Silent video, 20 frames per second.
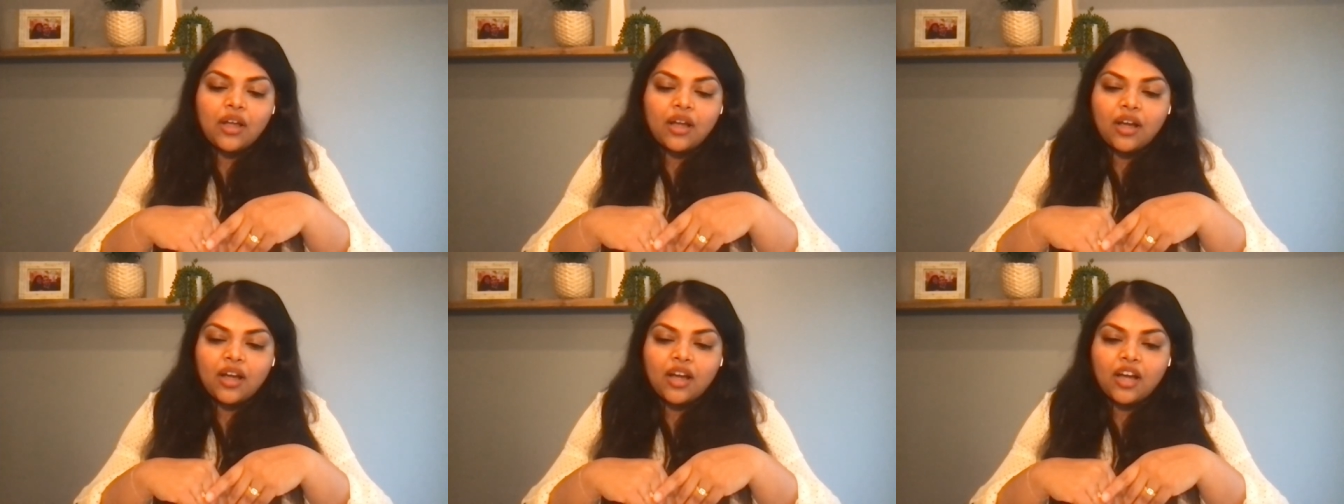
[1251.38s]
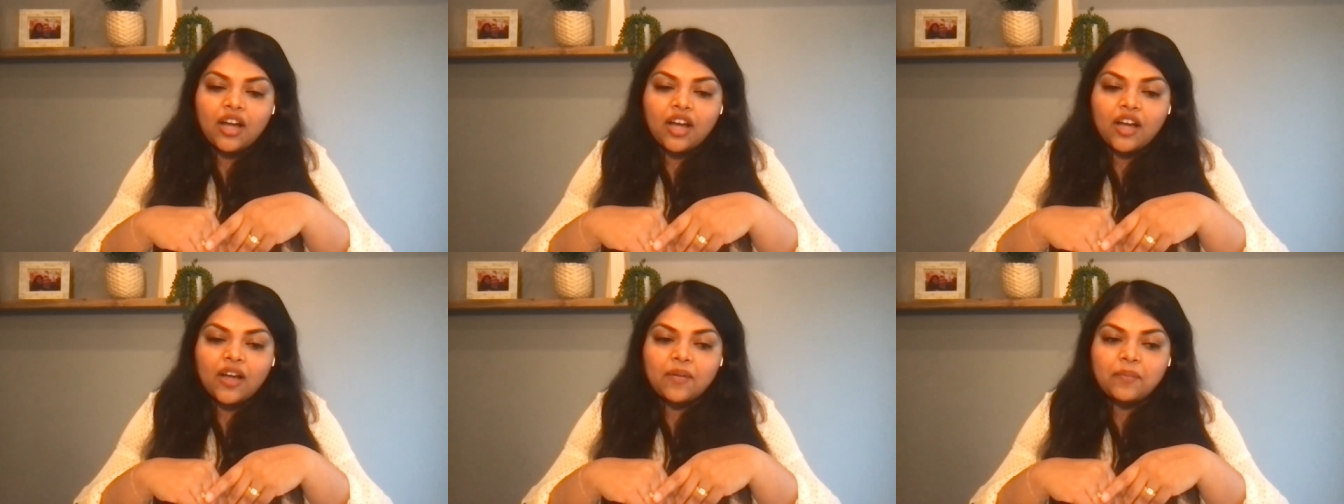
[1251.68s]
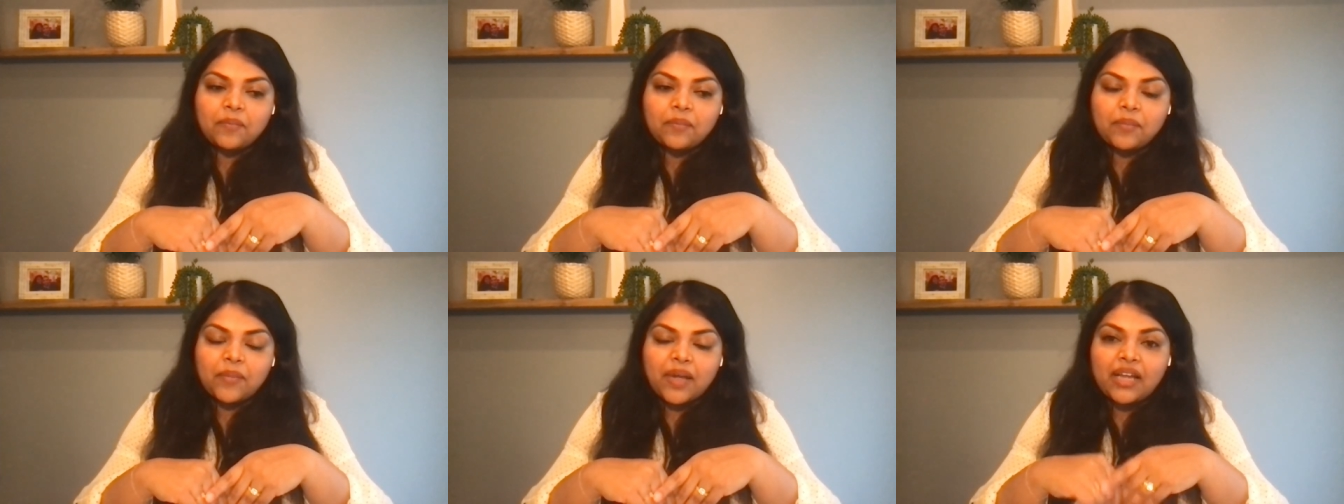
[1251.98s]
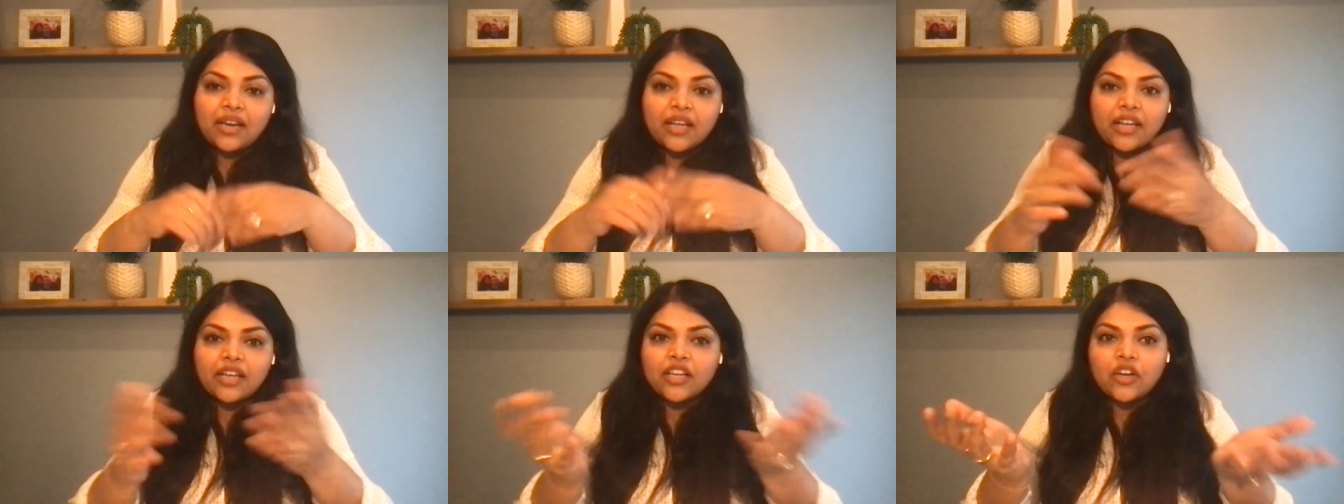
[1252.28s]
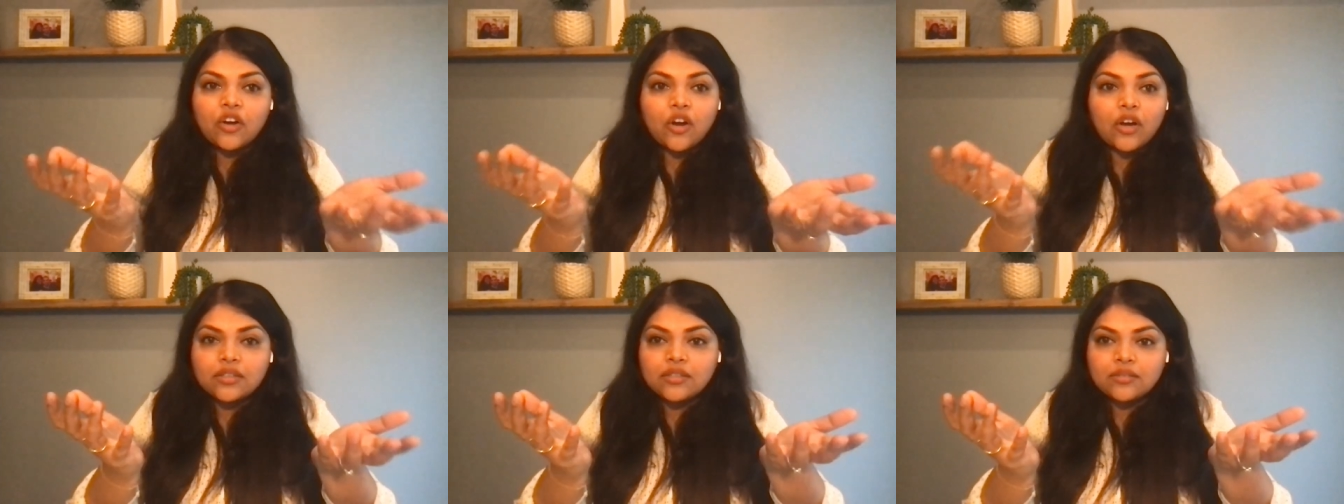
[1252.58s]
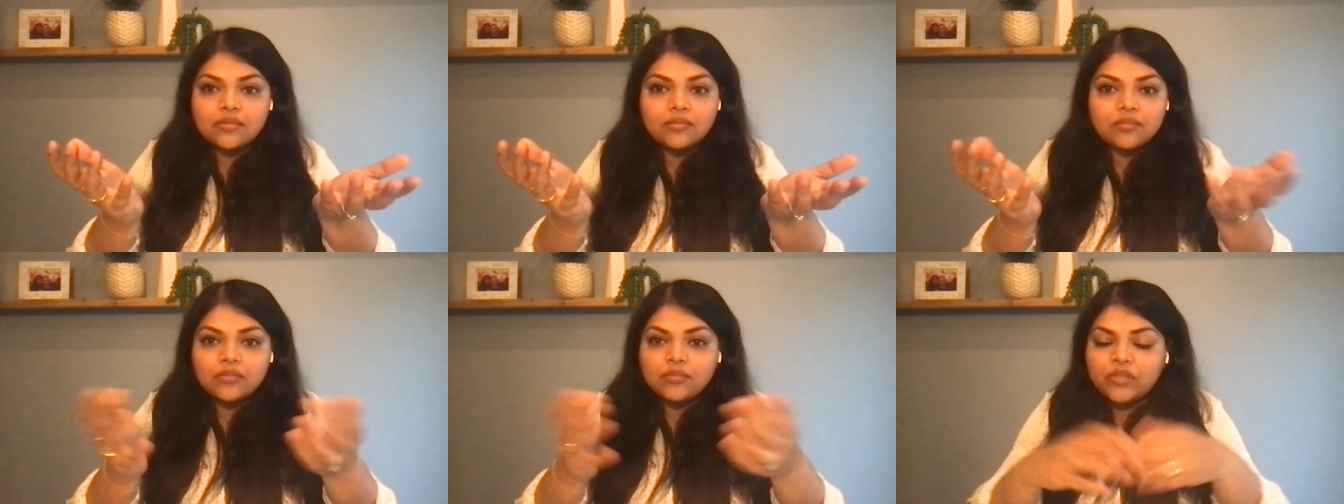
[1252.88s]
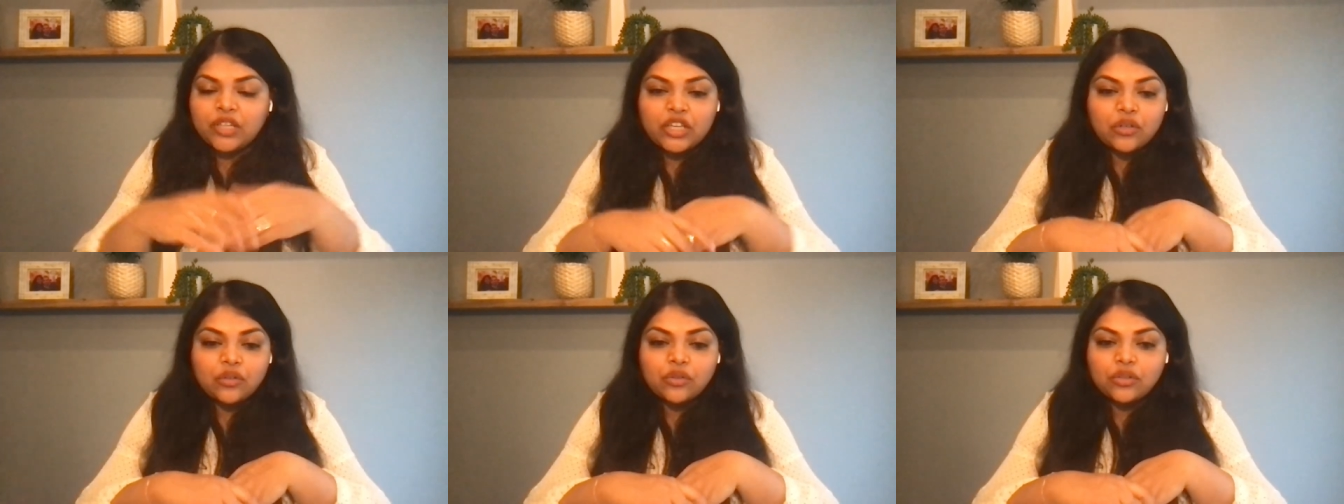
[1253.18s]
And I got,
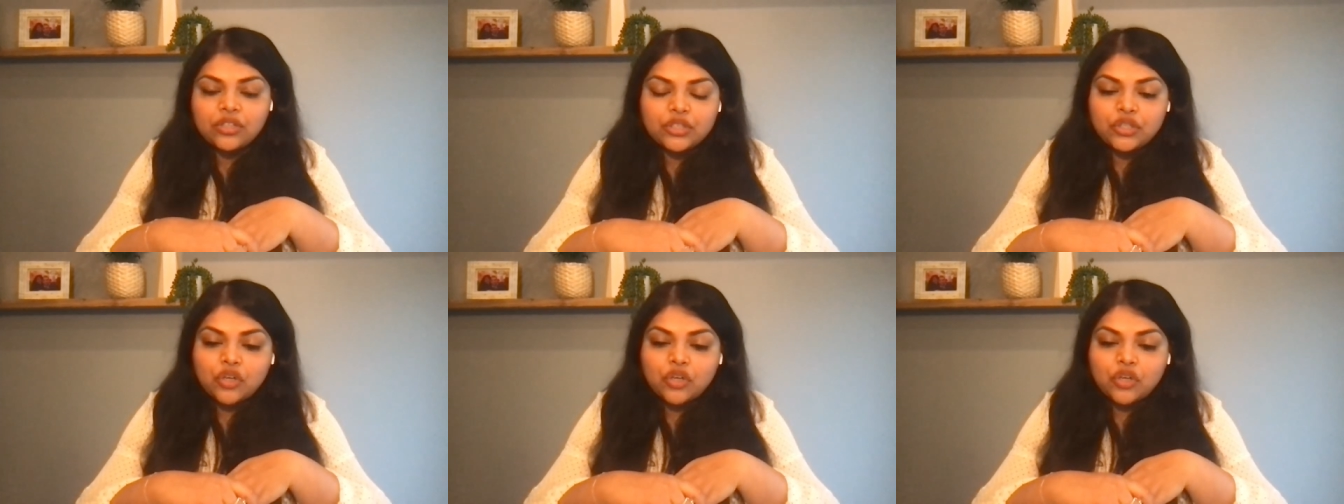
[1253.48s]
the